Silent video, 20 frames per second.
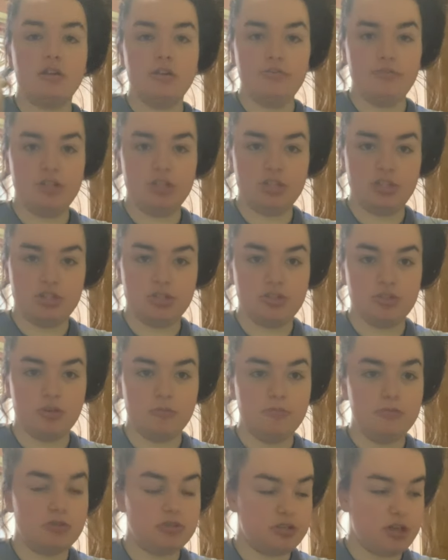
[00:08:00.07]
want to finish this
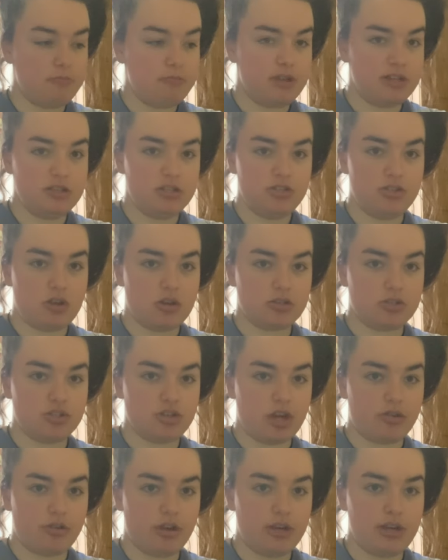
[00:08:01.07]
up because I'm basically talking
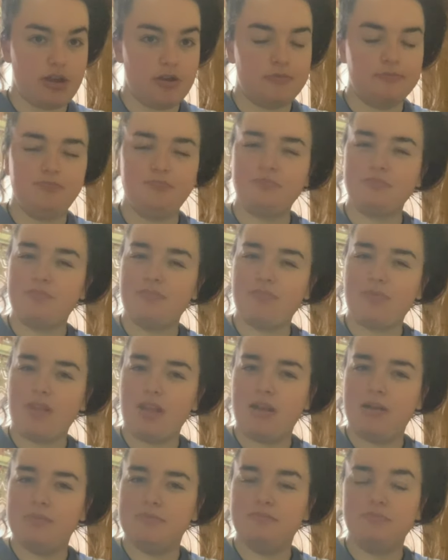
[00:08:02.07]
shit right now.
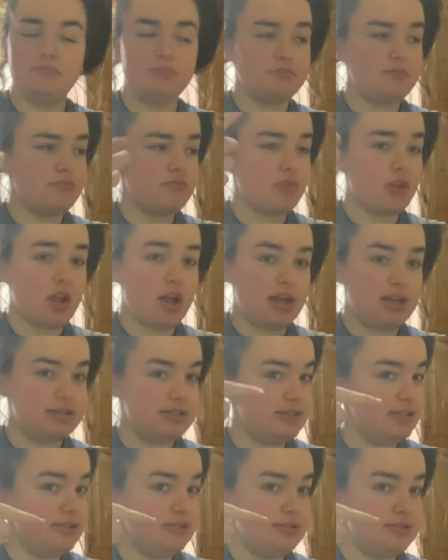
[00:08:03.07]
I'll
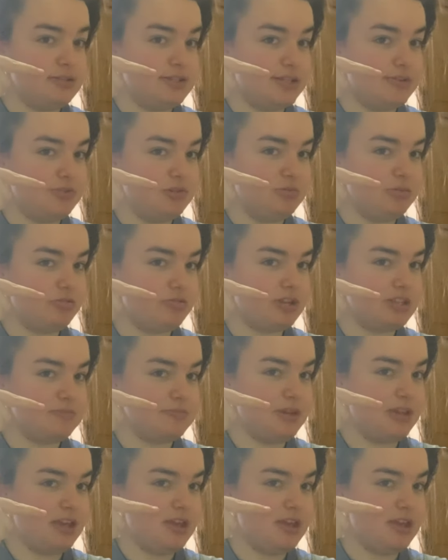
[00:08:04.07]
season sitting there with the rest of my